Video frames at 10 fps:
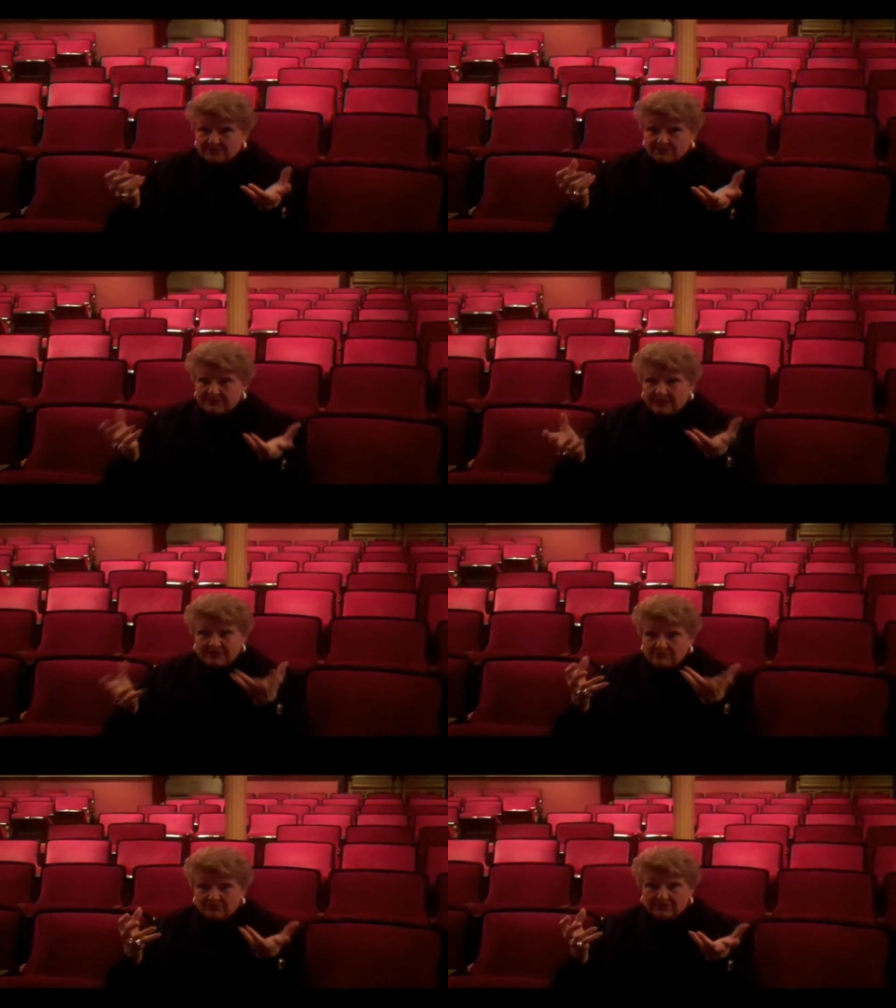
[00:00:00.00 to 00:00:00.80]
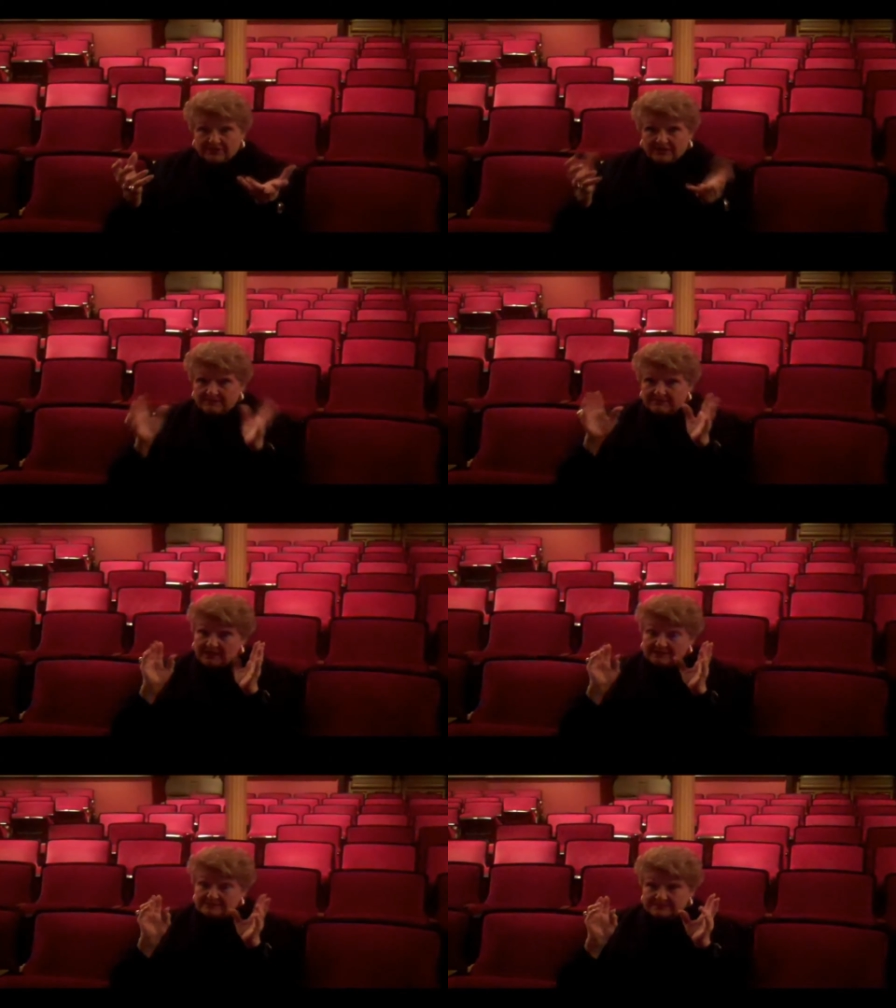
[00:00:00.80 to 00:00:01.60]
When I work, I'm
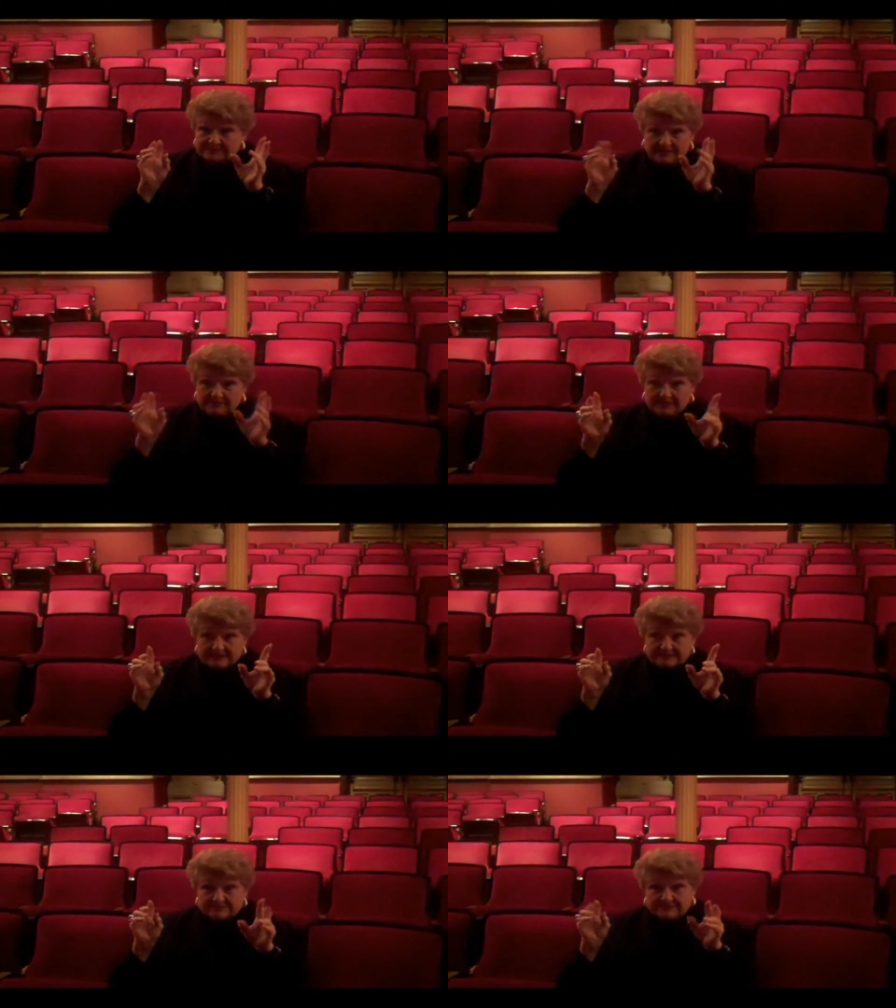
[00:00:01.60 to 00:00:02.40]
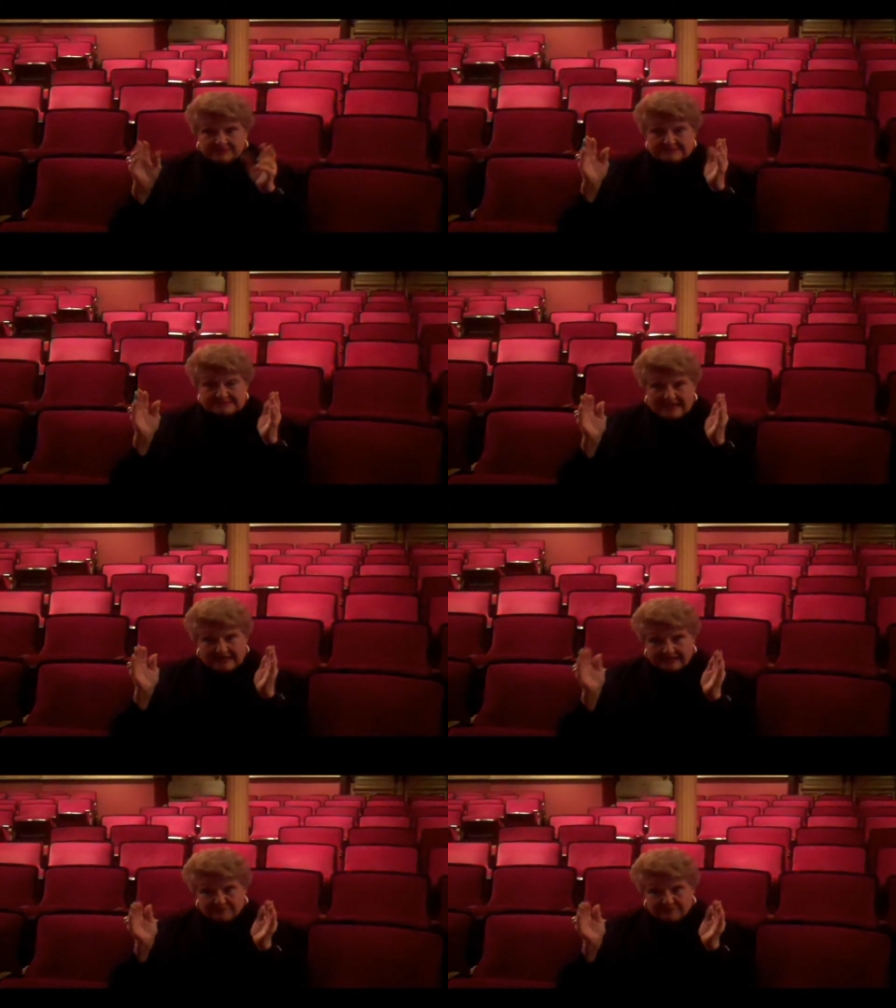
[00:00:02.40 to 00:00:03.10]
not. I'm not a static